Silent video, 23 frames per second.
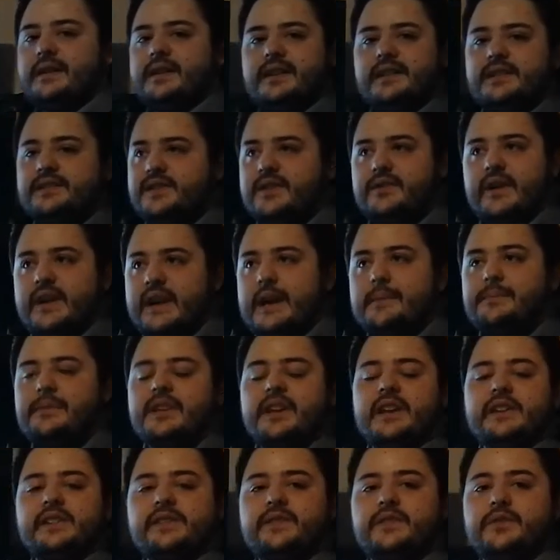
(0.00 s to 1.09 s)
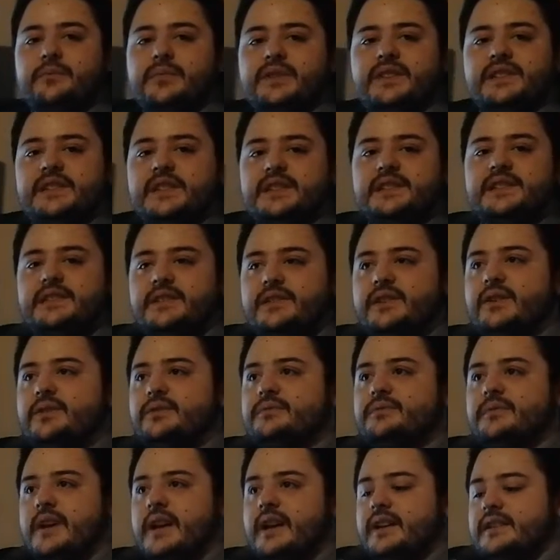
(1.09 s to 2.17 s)
It's a great application for business.
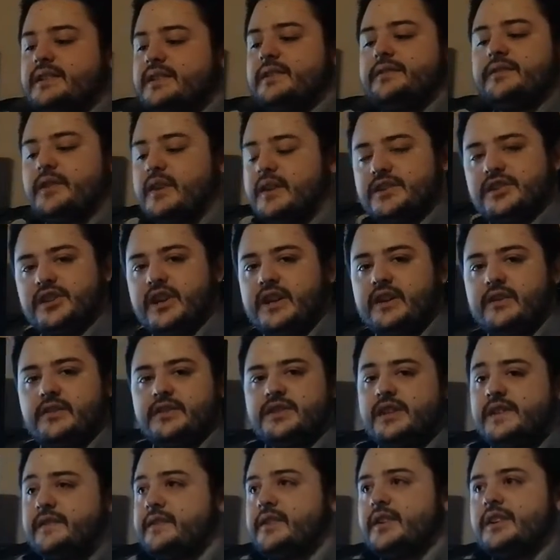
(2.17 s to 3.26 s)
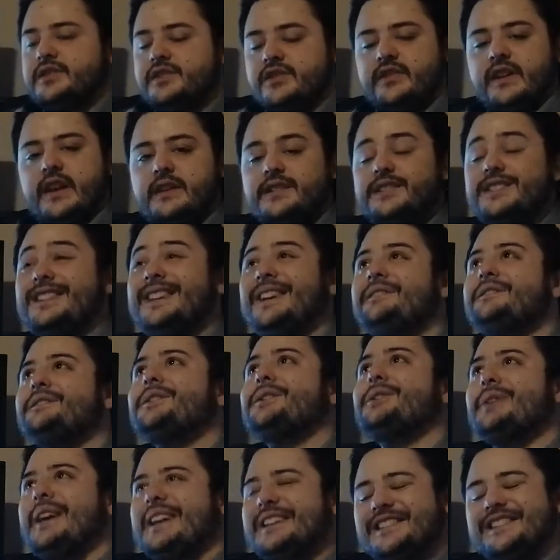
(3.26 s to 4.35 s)

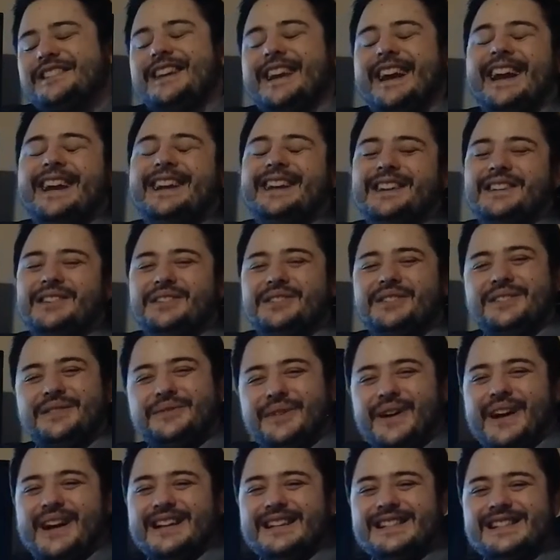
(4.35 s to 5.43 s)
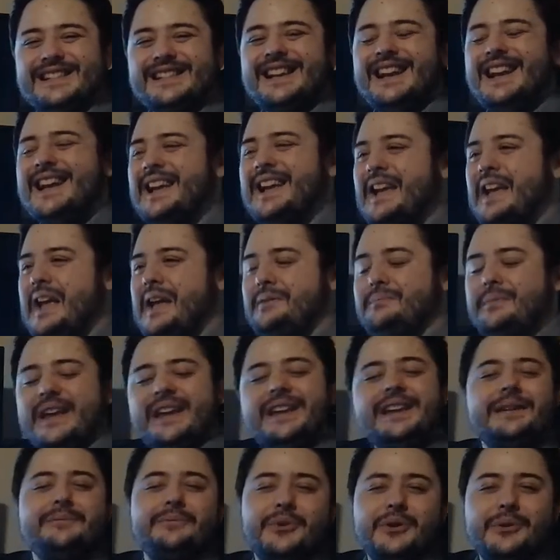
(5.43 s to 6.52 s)
Differentiating your device and
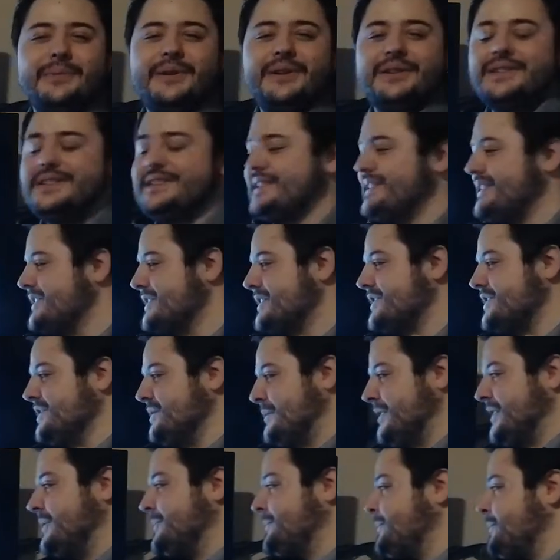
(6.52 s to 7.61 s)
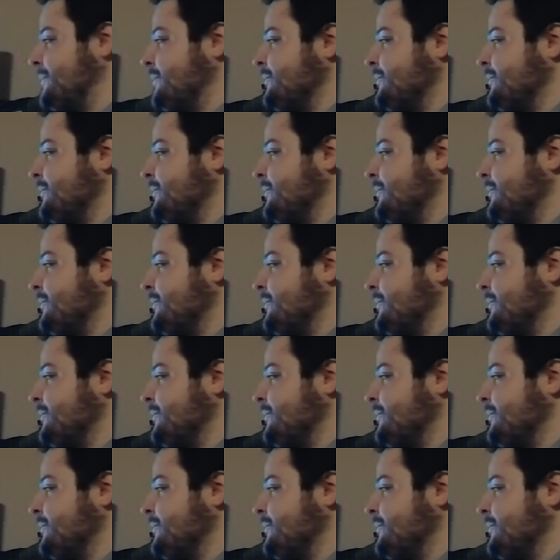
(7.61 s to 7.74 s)
making it more appealing to the consumer.